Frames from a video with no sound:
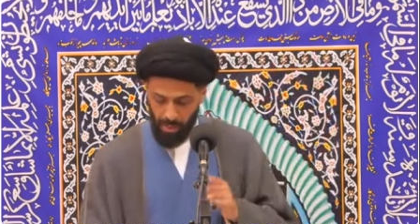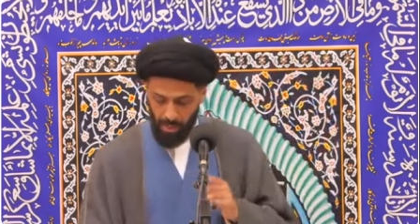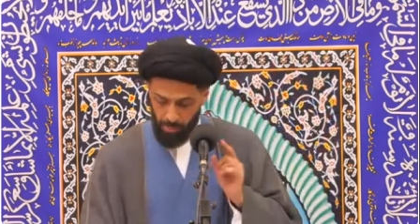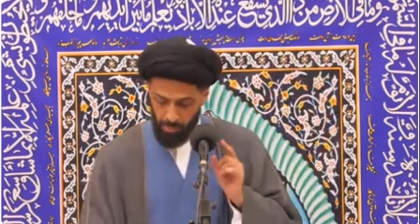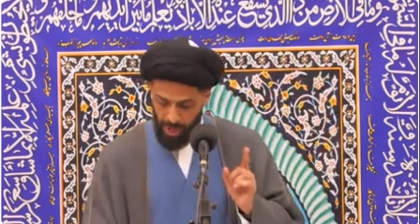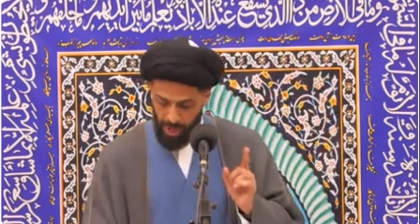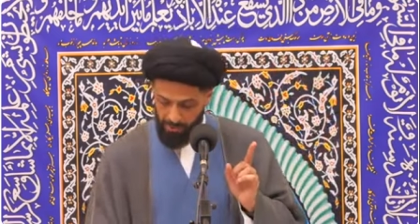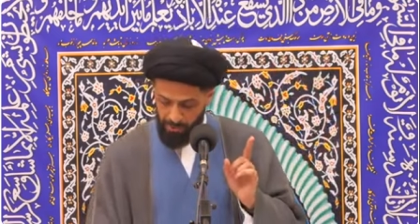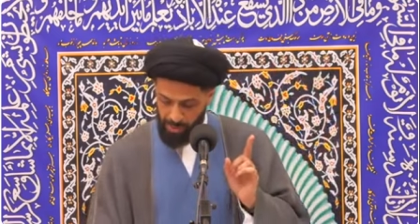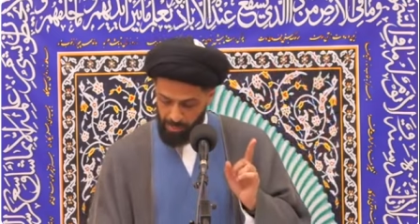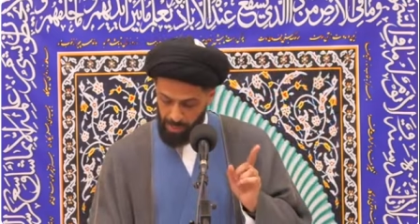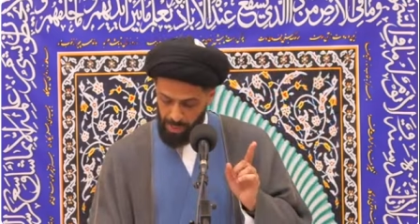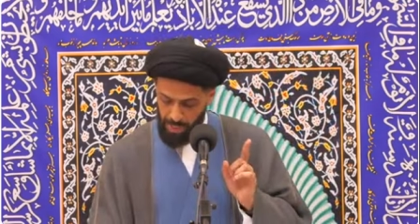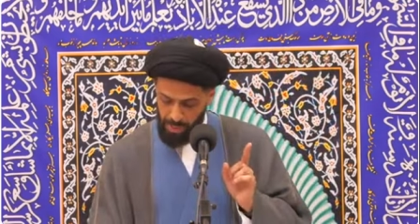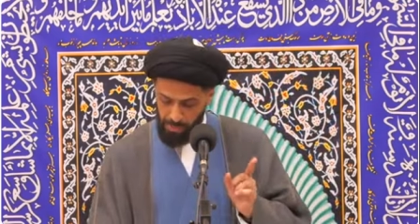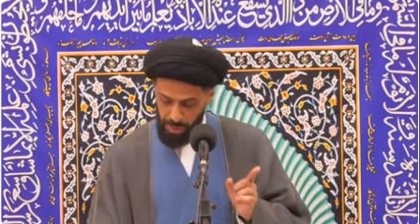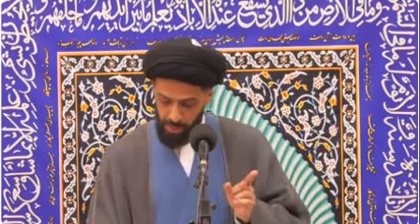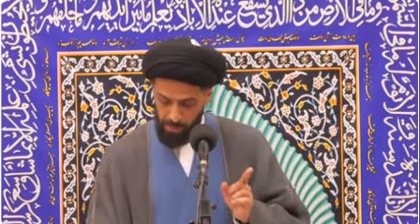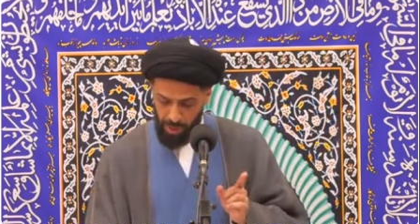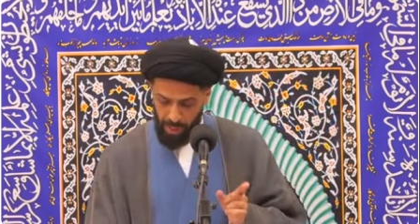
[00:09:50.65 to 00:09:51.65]
The Prophet,
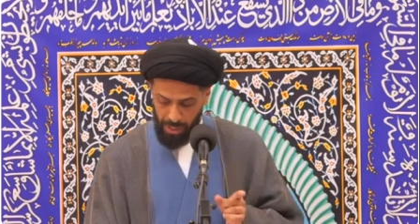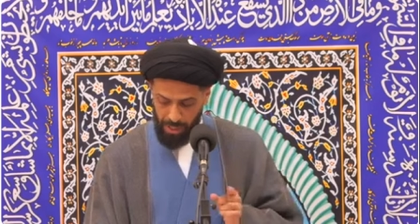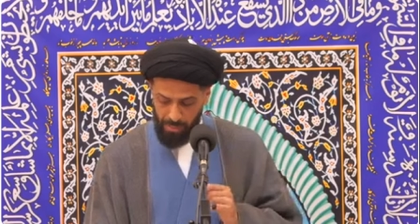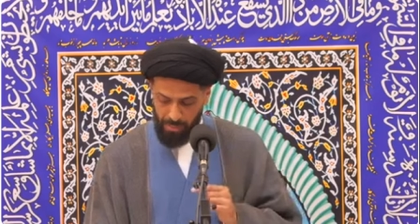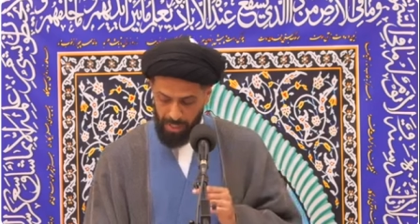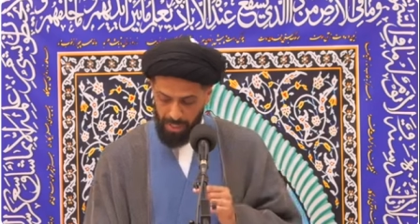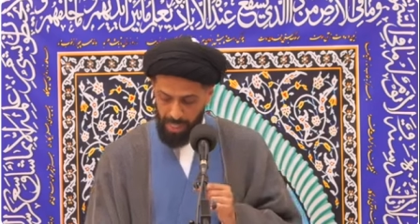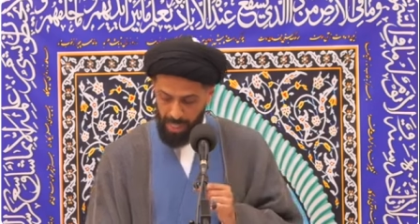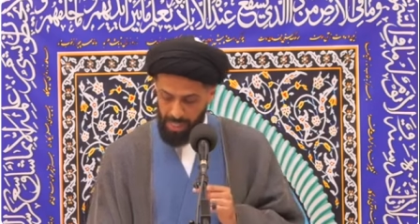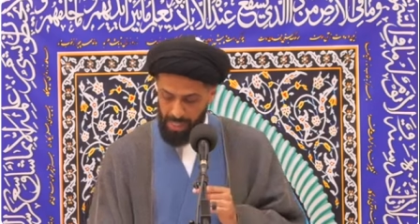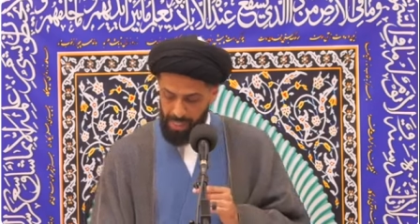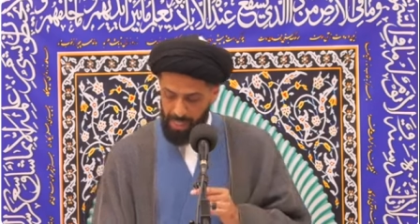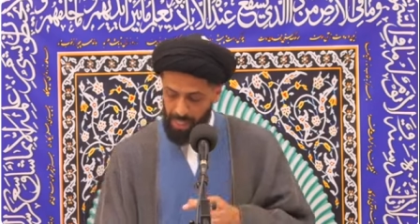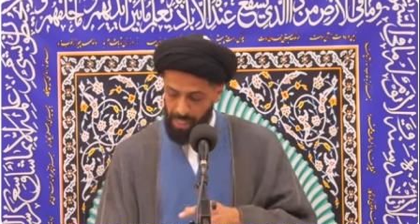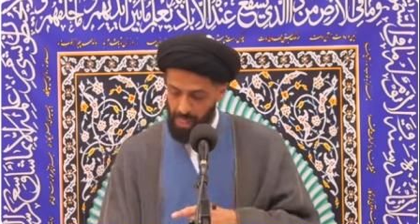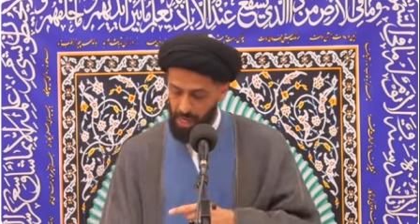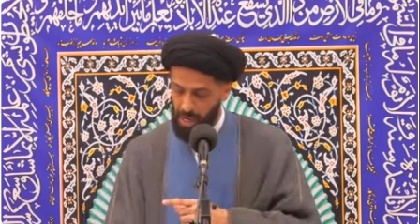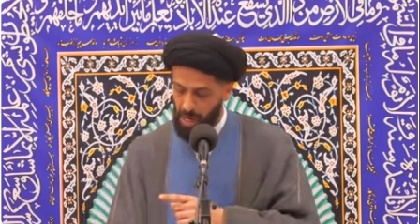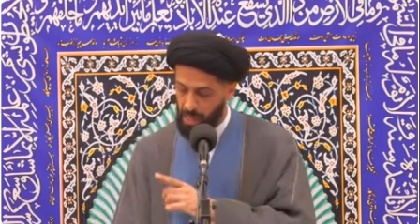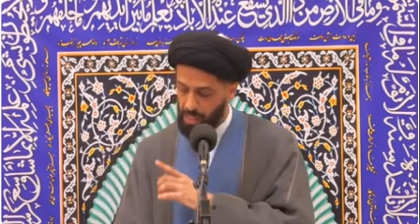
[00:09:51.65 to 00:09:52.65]
peace be upon him, said,
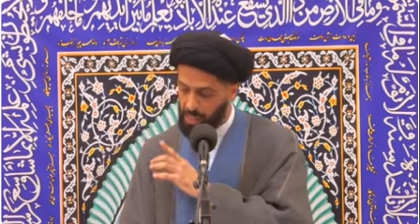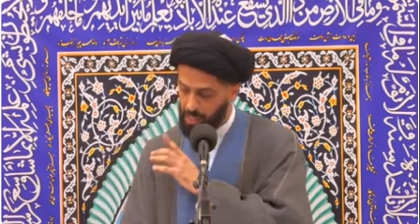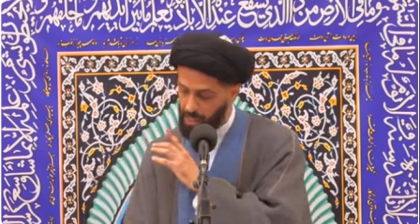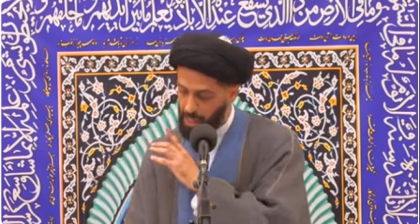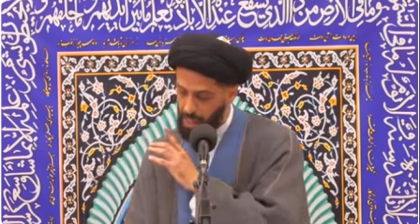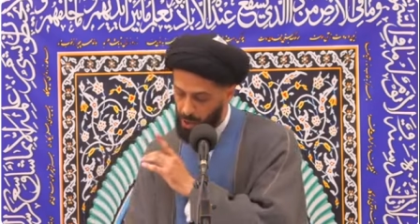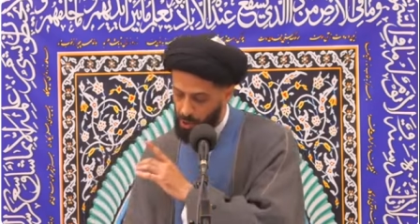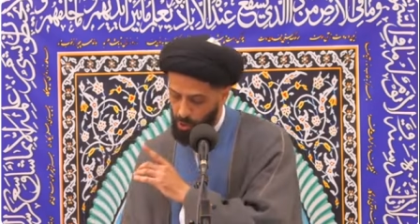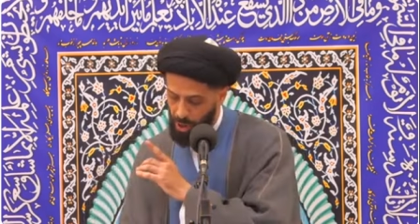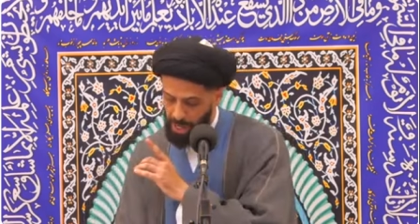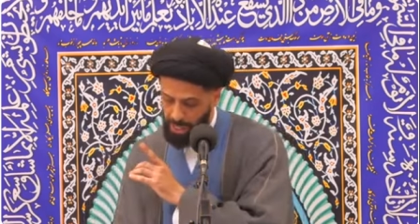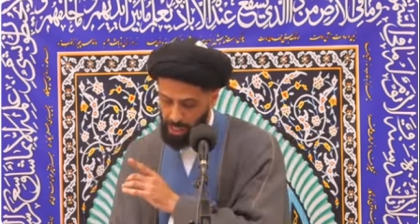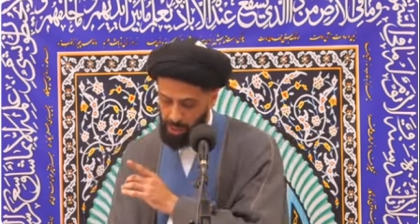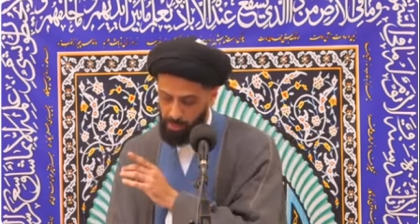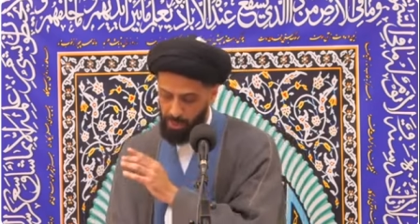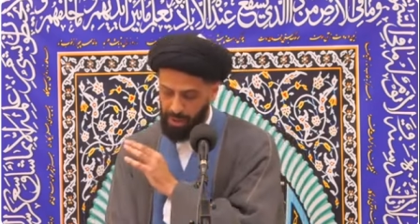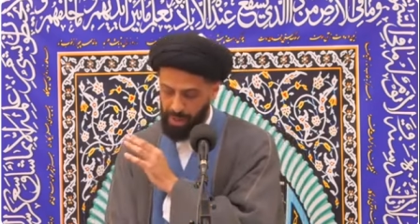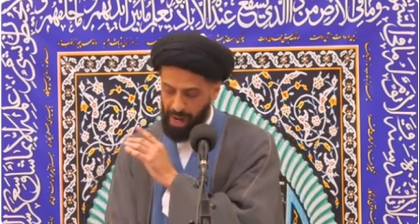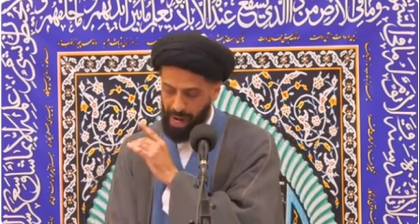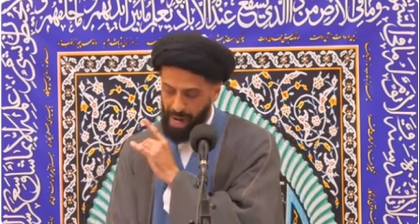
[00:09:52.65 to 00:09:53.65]
Allahu
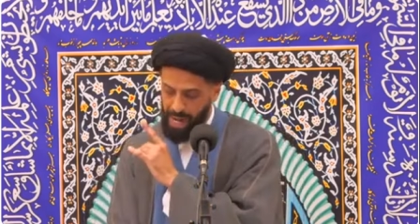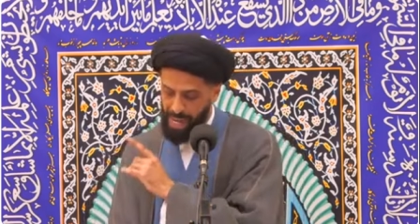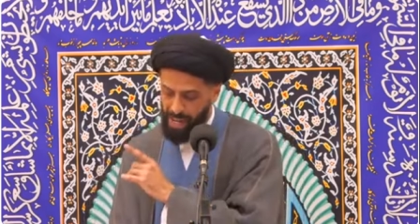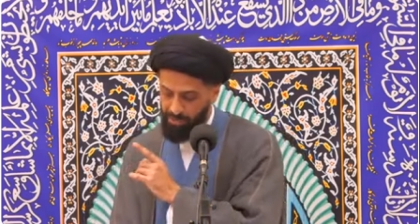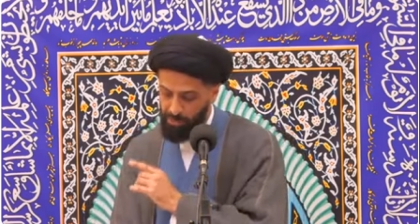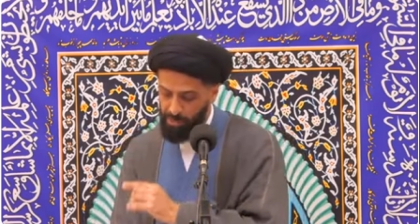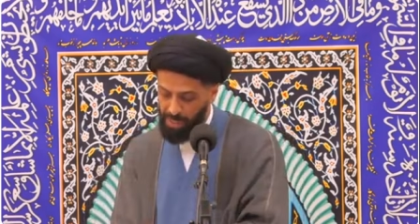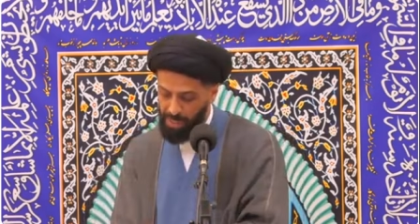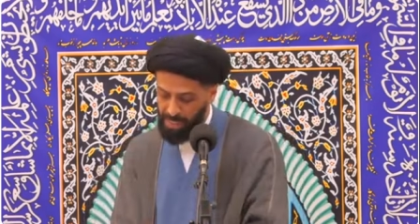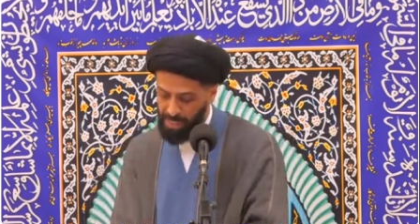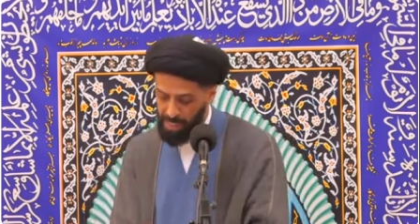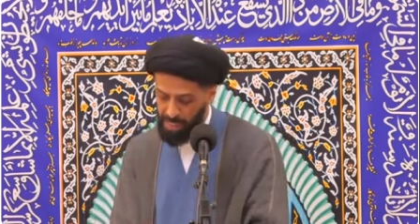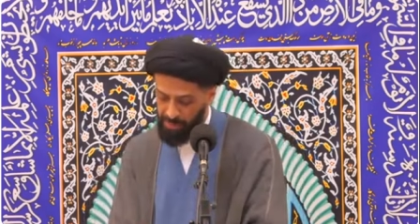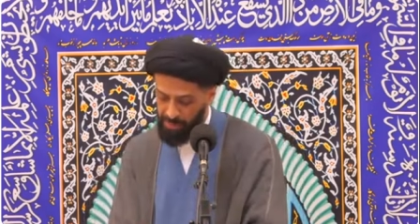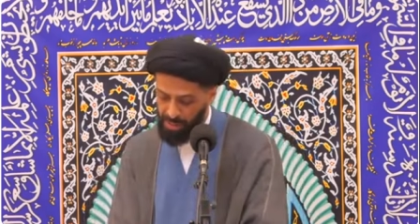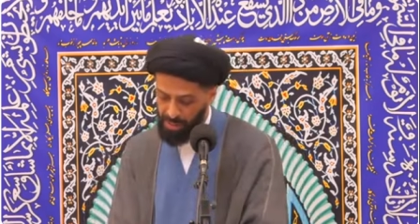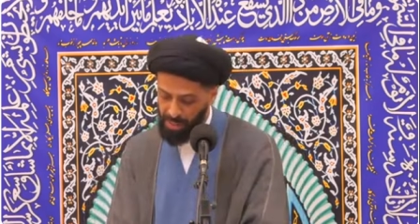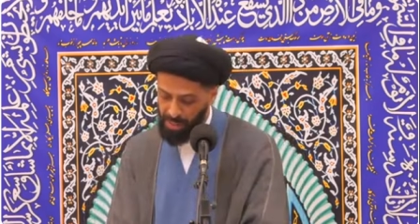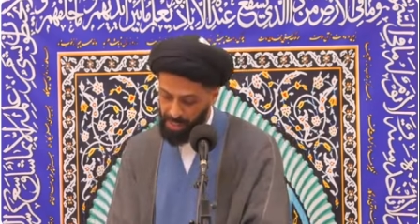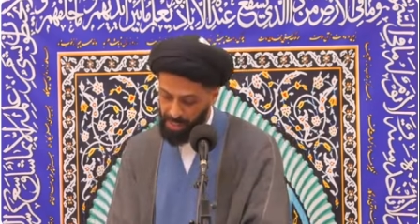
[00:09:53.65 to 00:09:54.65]
Akbar, I have been
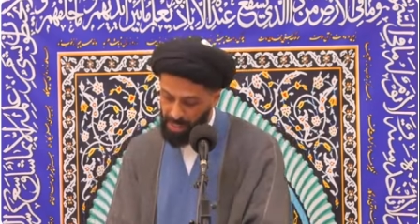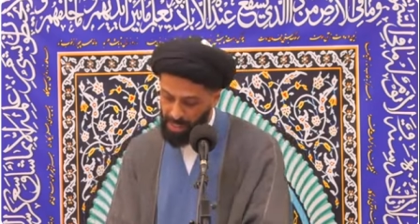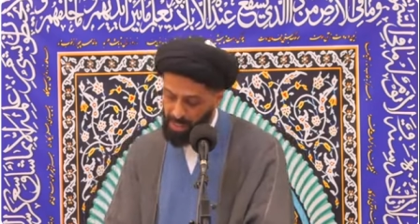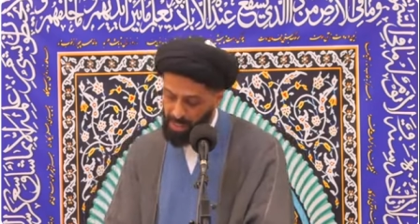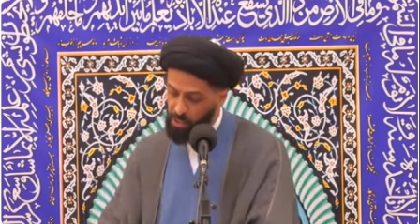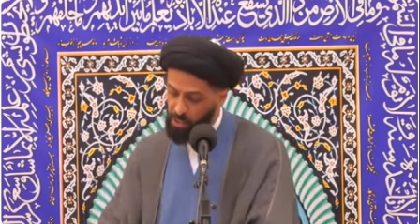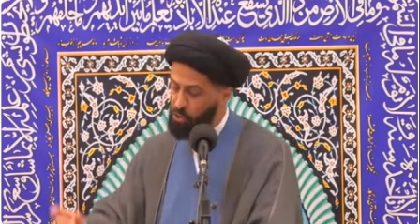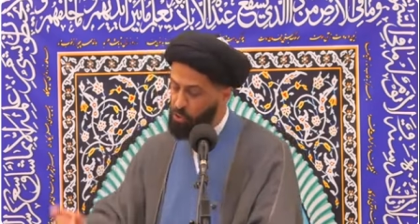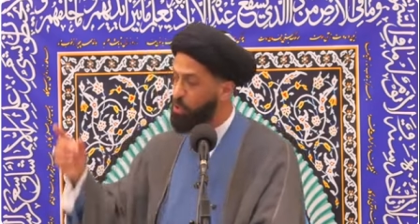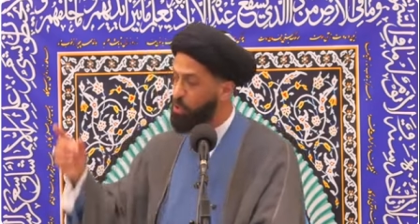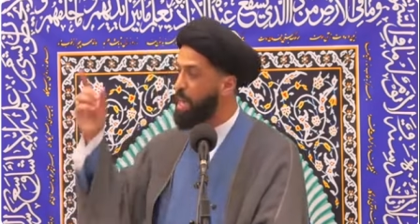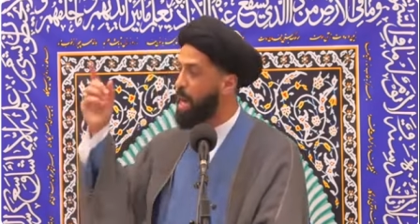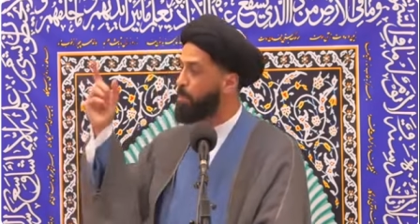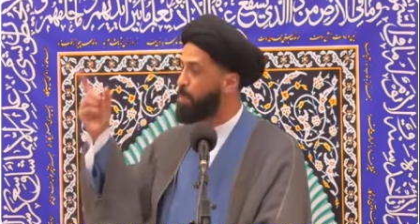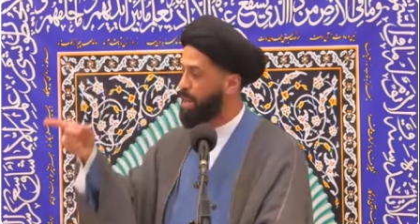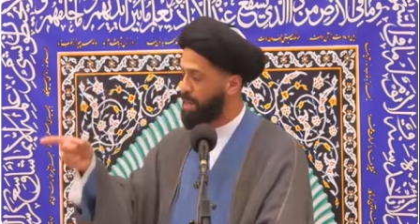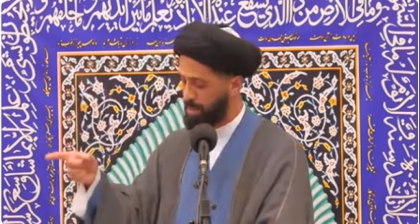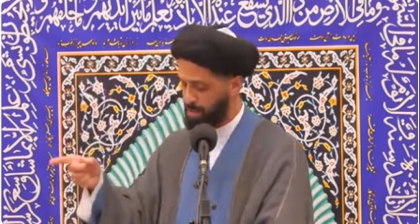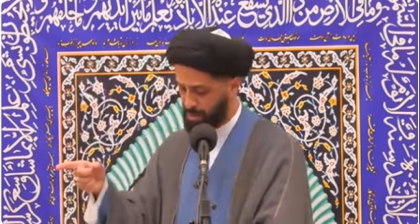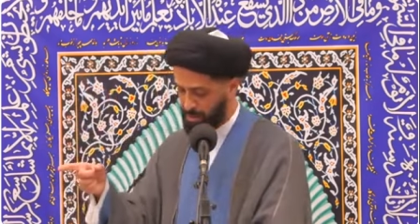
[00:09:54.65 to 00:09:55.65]
given the keys to
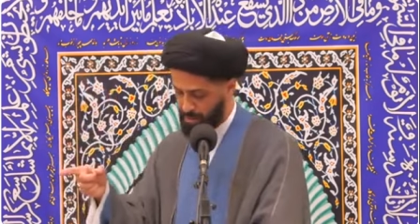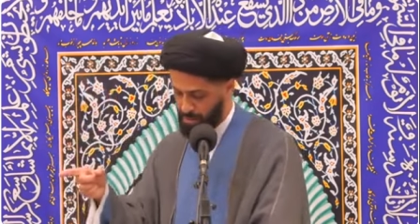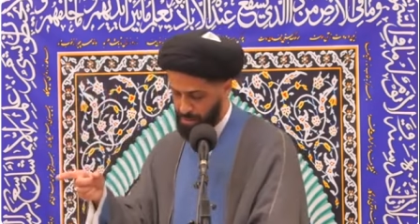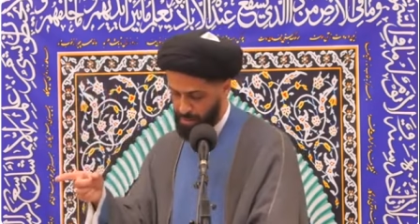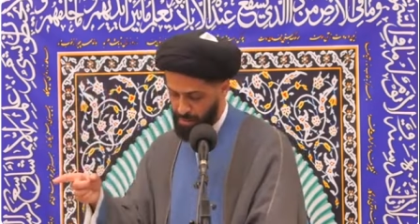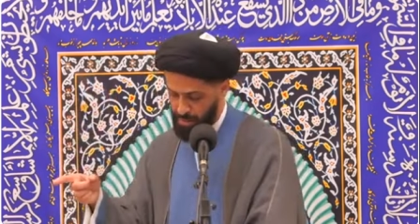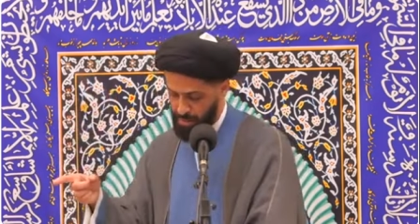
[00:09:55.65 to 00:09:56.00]
Yemen.